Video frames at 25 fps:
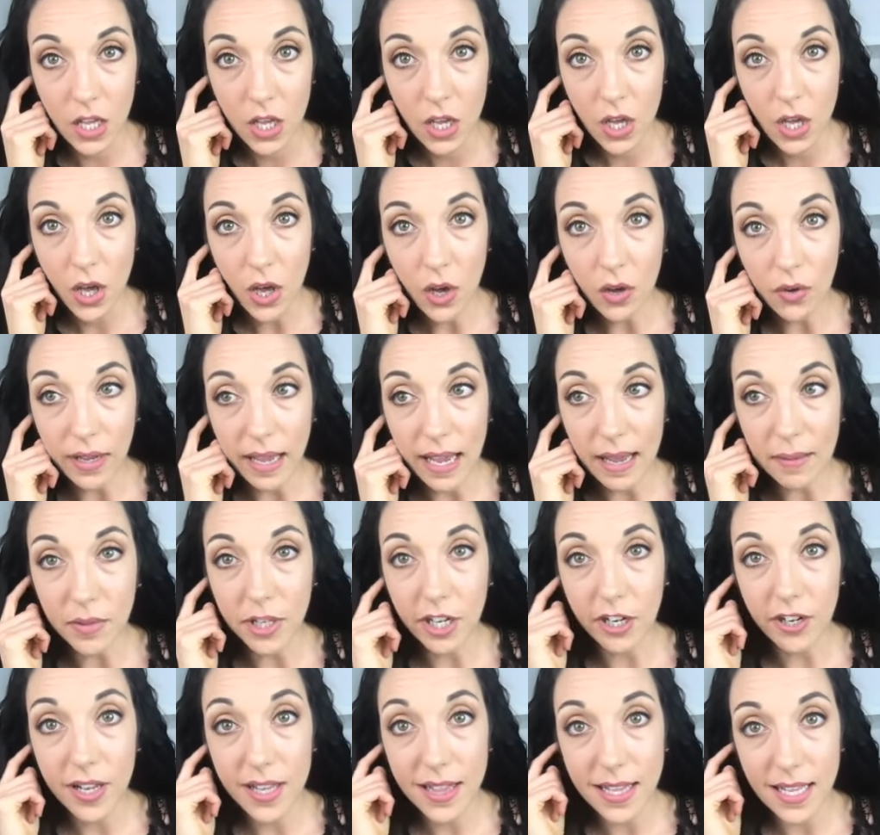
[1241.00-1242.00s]
Okay, I'm
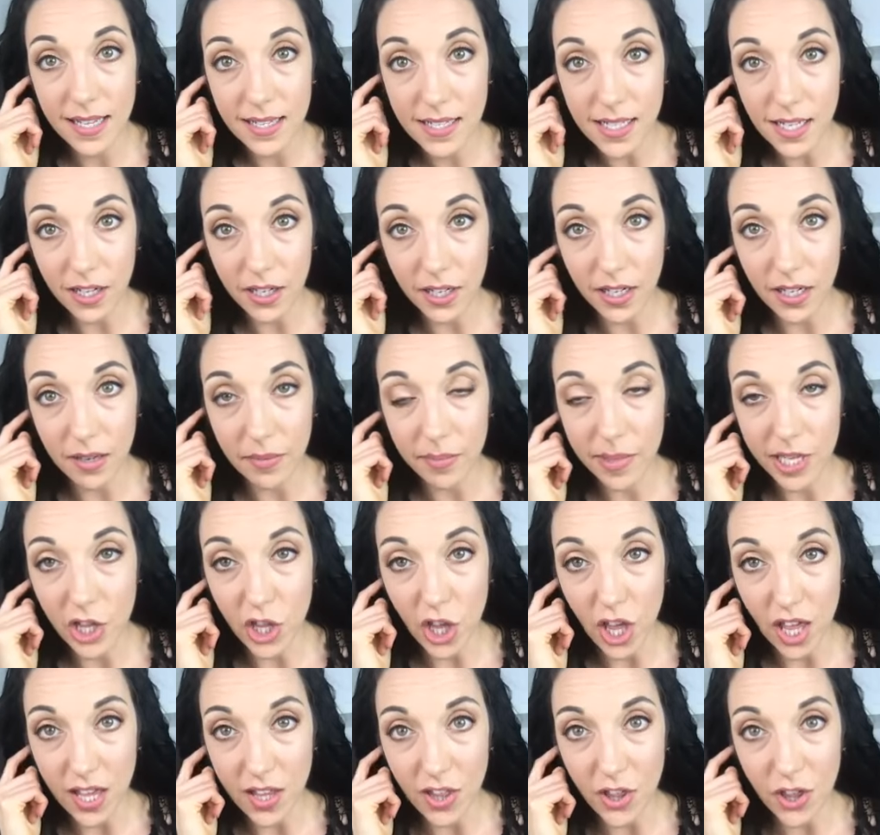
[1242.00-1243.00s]
learning things that are gonna be
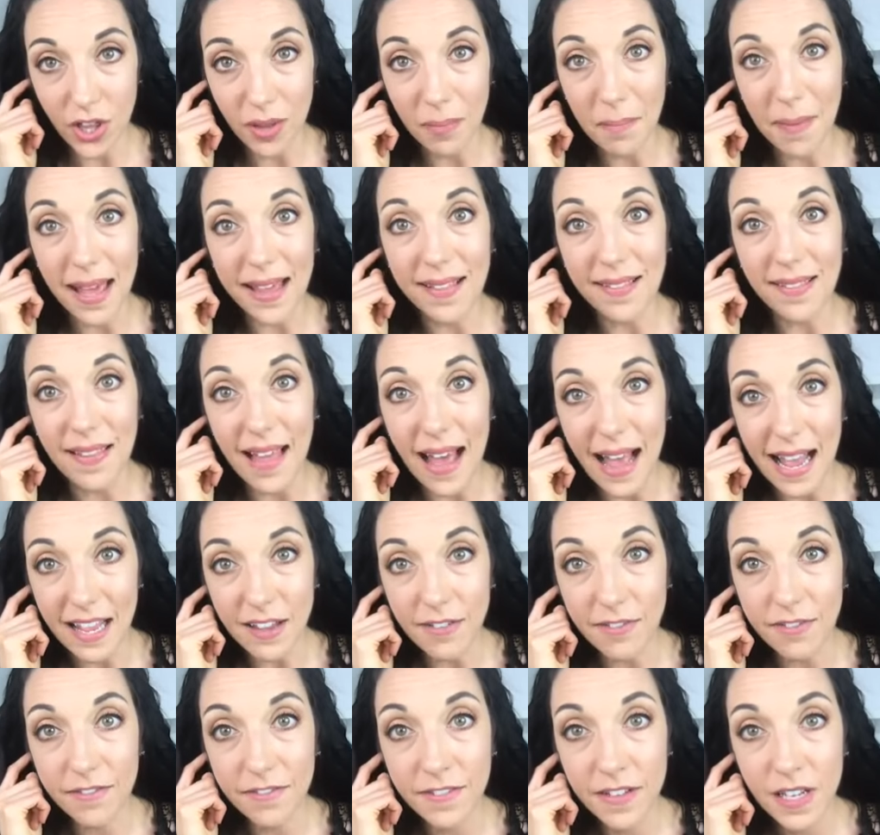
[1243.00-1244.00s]
changing my
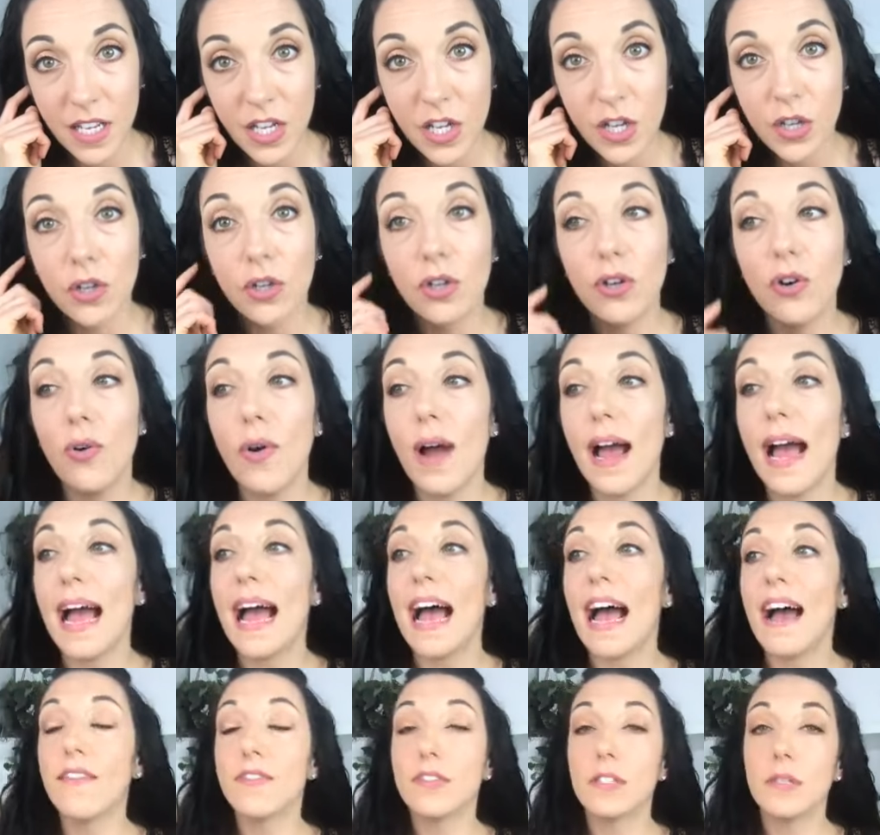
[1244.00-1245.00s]
life. You don't
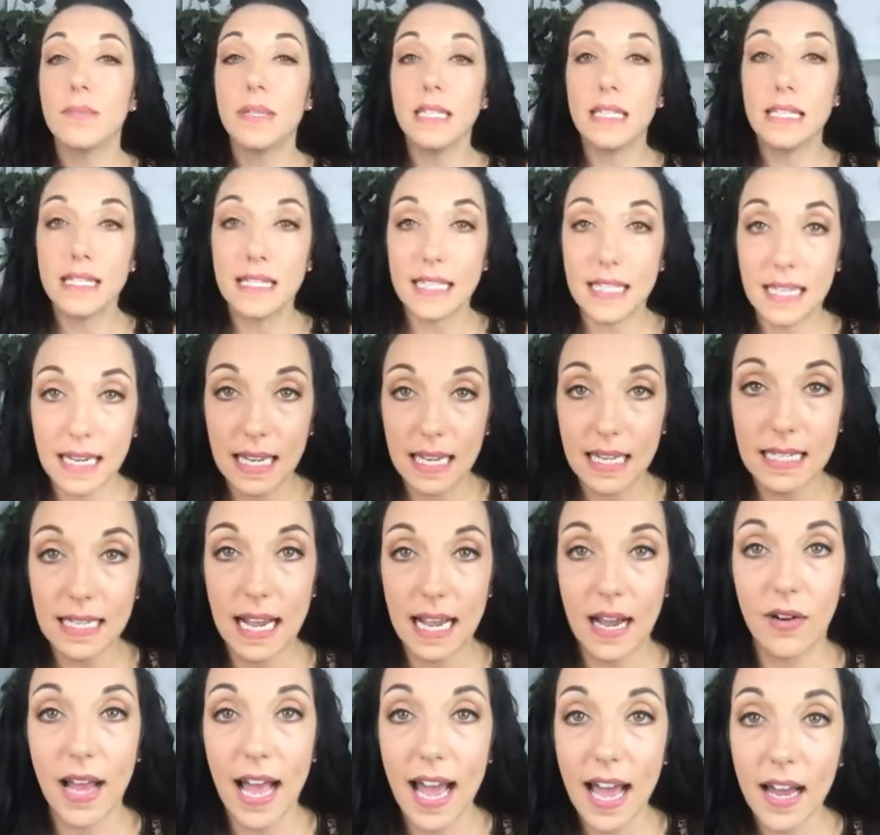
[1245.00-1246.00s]
have to be sitting
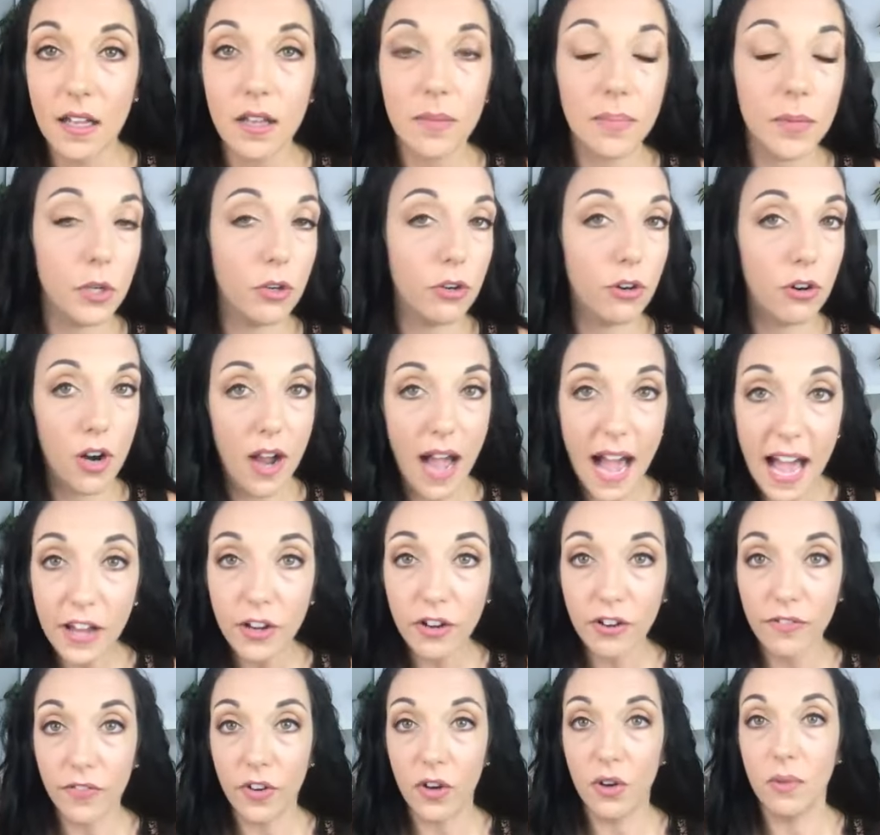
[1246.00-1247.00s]
down at a computer or at
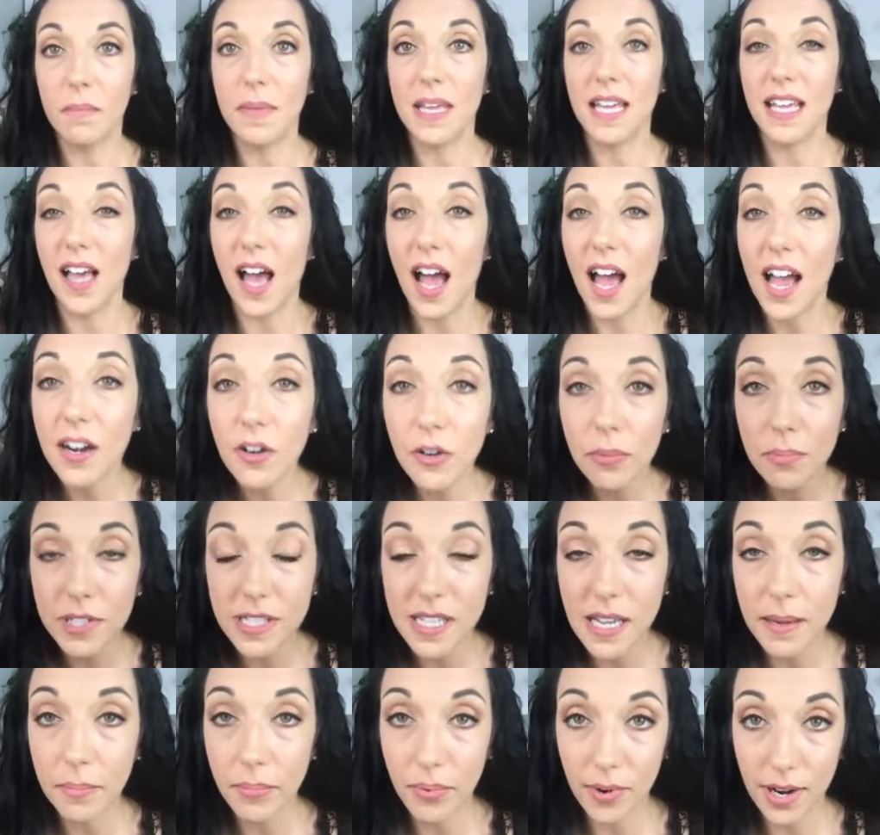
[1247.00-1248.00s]
your phone being
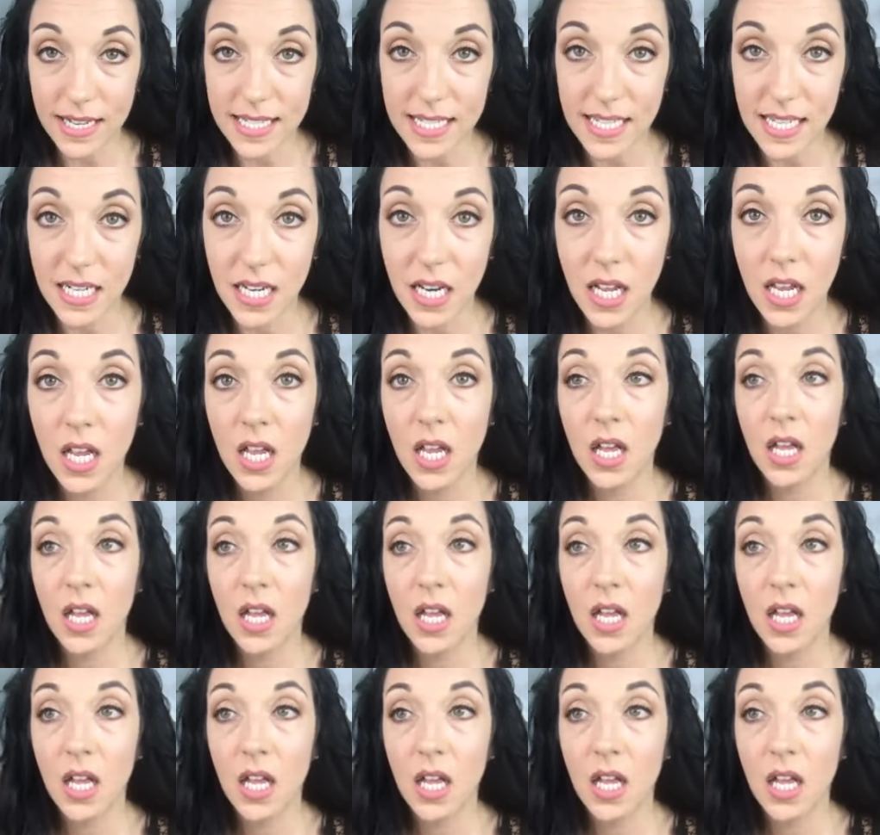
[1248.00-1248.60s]
100% present.